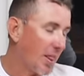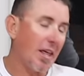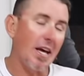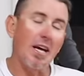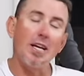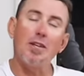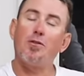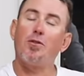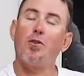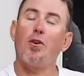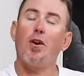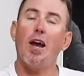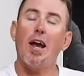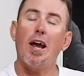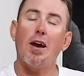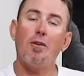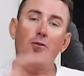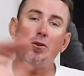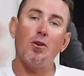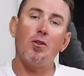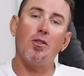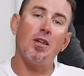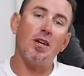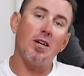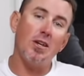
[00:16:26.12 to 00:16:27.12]
Thanks for
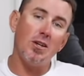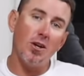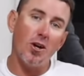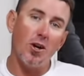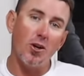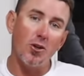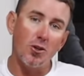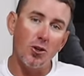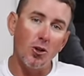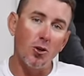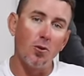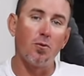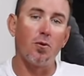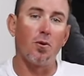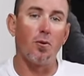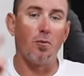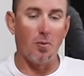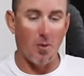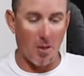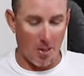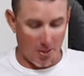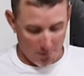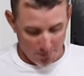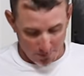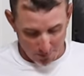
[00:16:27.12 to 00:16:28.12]
everything y'all do for
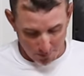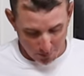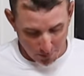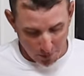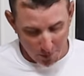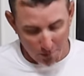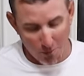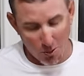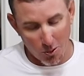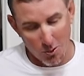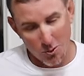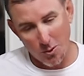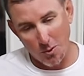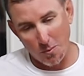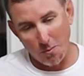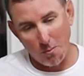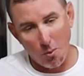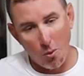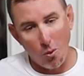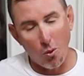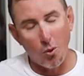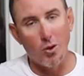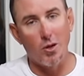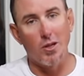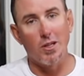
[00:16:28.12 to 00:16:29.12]
me. But most
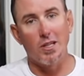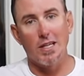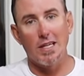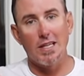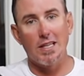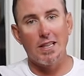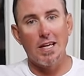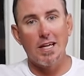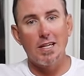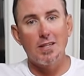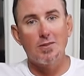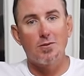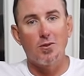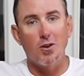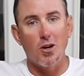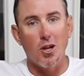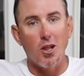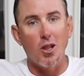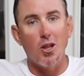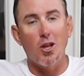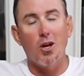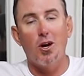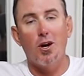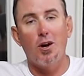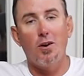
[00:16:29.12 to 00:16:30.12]
importantly, thanks for the
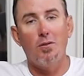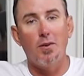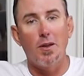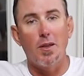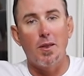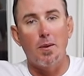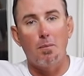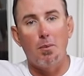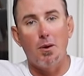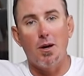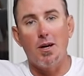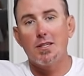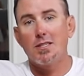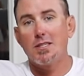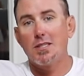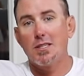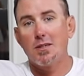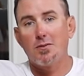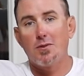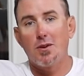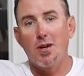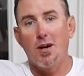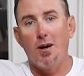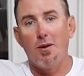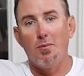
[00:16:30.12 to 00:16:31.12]
love and the
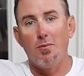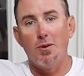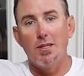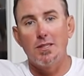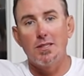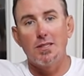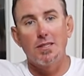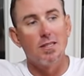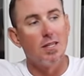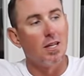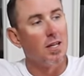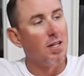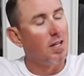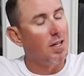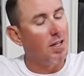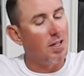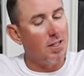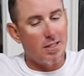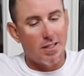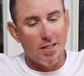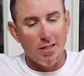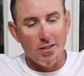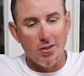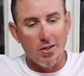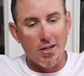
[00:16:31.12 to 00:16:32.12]
positive comments.
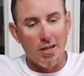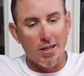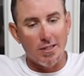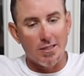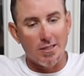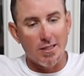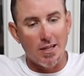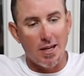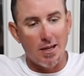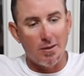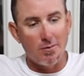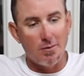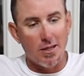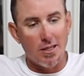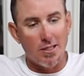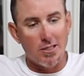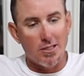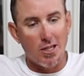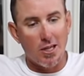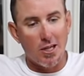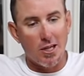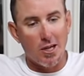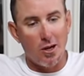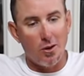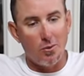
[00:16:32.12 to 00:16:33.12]
Until next time, like
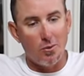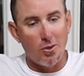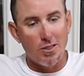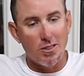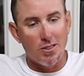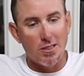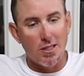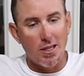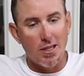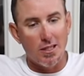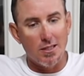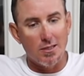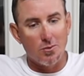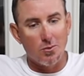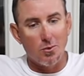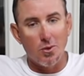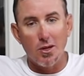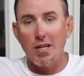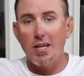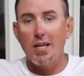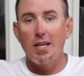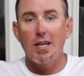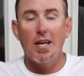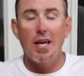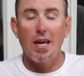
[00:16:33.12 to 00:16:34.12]
Jake always says, we're
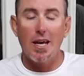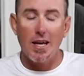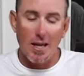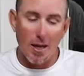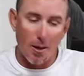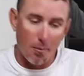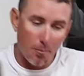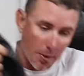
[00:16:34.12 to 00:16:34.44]
getting the heck